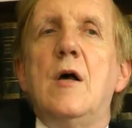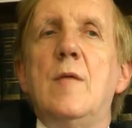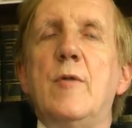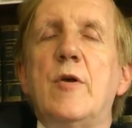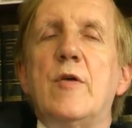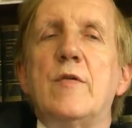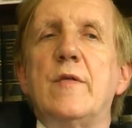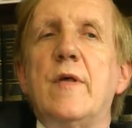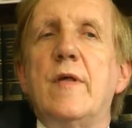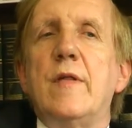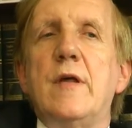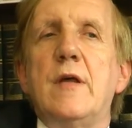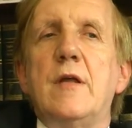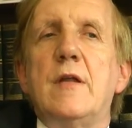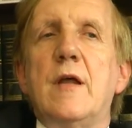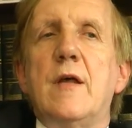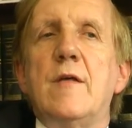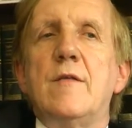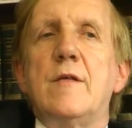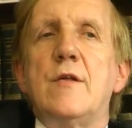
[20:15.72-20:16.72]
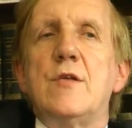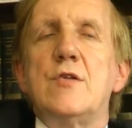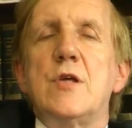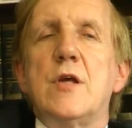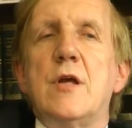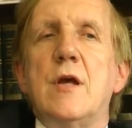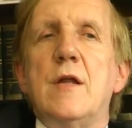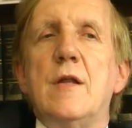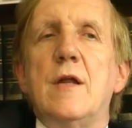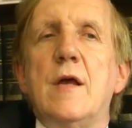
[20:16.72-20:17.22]
because I think there
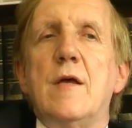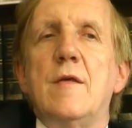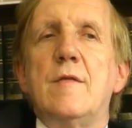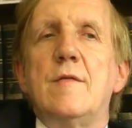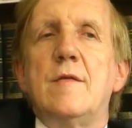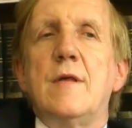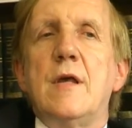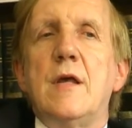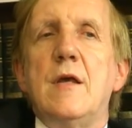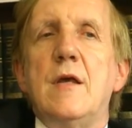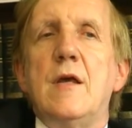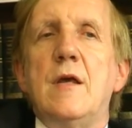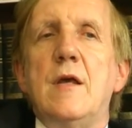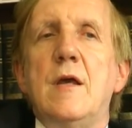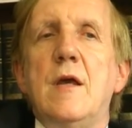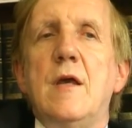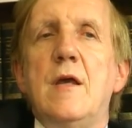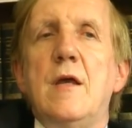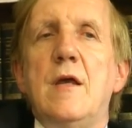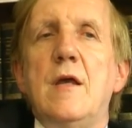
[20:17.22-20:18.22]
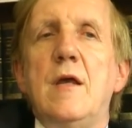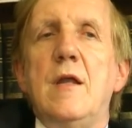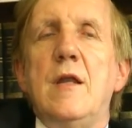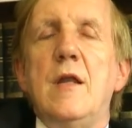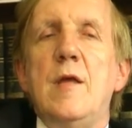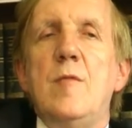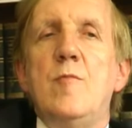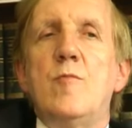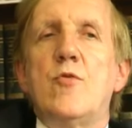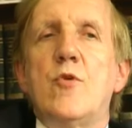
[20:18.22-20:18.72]
is an
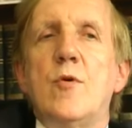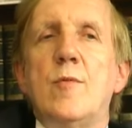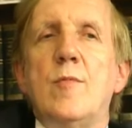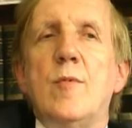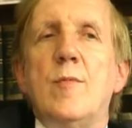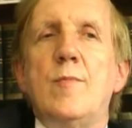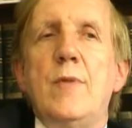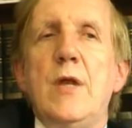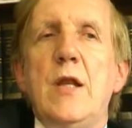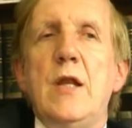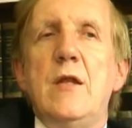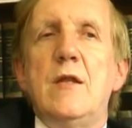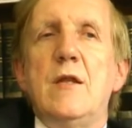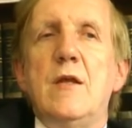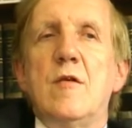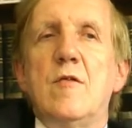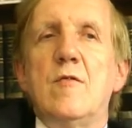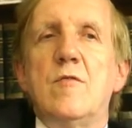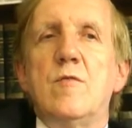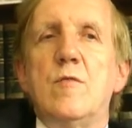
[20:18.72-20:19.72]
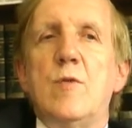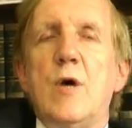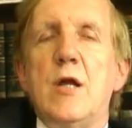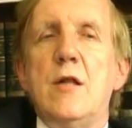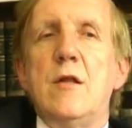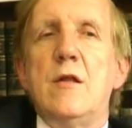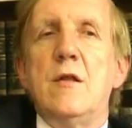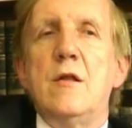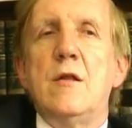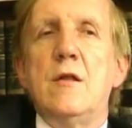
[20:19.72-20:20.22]
improbability of
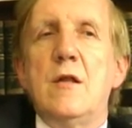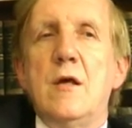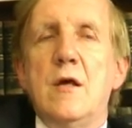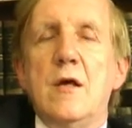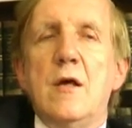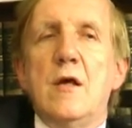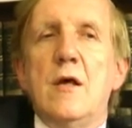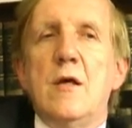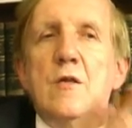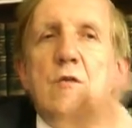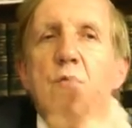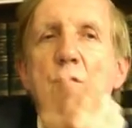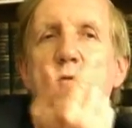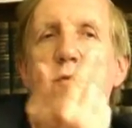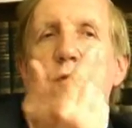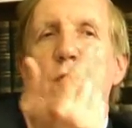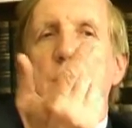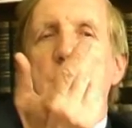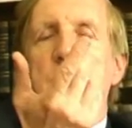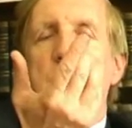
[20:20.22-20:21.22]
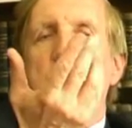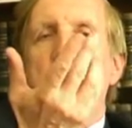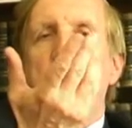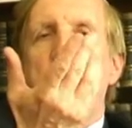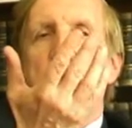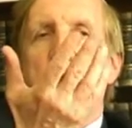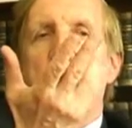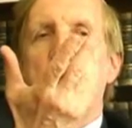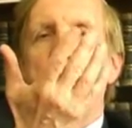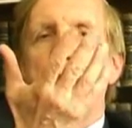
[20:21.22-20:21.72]
1 to
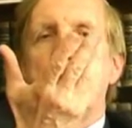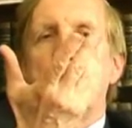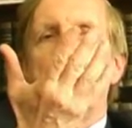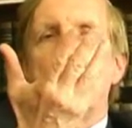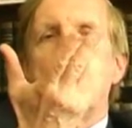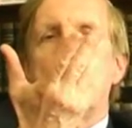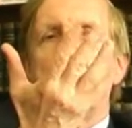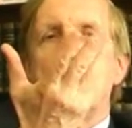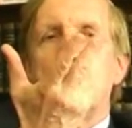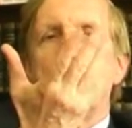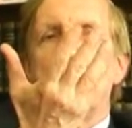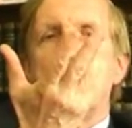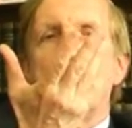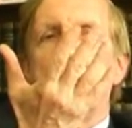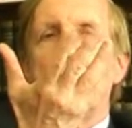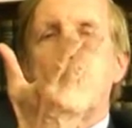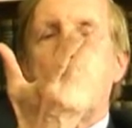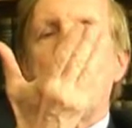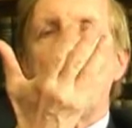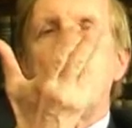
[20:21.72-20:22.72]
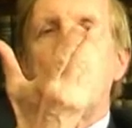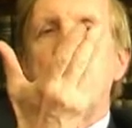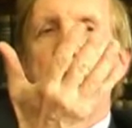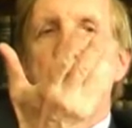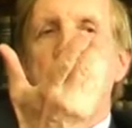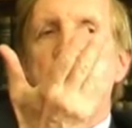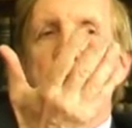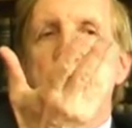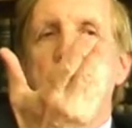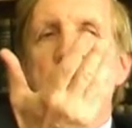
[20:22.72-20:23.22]
the hundreds or
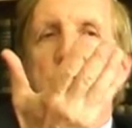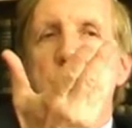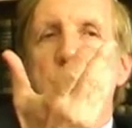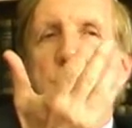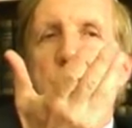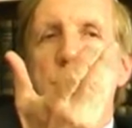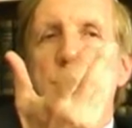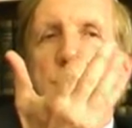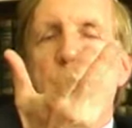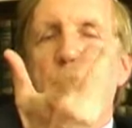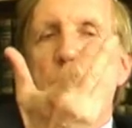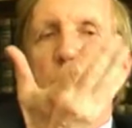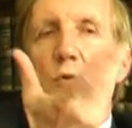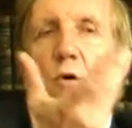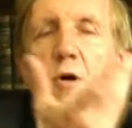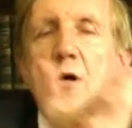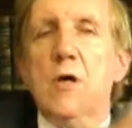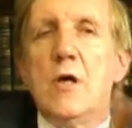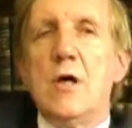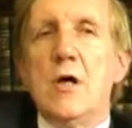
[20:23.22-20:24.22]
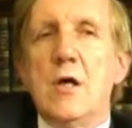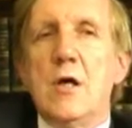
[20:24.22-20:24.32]
thousands of power